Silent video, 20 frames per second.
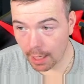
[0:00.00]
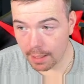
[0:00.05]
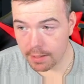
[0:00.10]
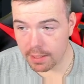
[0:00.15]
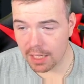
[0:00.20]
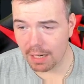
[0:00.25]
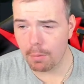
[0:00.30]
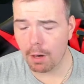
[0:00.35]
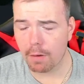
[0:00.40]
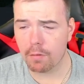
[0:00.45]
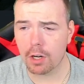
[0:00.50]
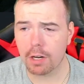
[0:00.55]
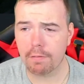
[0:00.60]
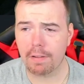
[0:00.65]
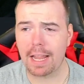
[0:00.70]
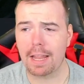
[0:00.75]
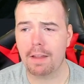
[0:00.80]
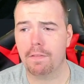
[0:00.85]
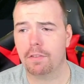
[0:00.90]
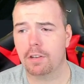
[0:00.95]
Team over and of
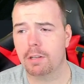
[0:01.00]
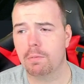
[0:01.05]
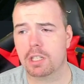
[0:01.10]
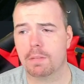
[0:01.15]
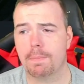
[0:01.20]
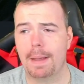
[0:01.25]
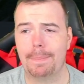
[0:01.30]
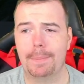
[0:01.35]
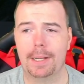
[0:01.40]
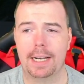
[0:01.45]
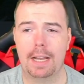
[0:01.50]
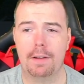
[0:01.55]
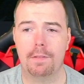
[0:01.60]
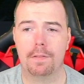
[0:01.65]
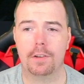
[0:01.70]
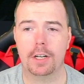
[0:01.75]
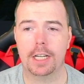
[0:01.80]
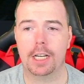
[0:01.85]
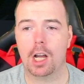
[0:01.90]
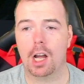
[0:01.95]
83, we're smacked by
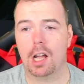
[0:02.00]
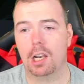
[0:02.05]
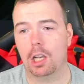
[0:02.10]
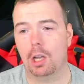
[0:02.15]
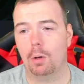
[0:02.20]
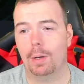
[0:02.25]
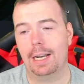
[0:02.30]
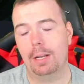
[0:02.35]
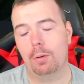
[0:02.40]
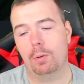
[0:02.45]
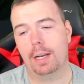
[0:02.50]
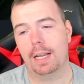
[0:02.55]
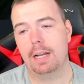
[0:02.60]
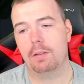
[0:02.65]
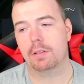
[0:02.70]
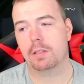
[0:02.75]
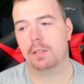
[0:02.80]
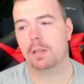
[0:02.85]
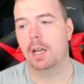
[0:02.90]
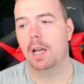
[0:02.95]
83, can't lower anyone
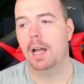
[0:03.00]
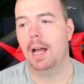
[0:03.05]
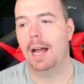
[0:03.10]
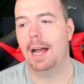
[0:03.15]
else.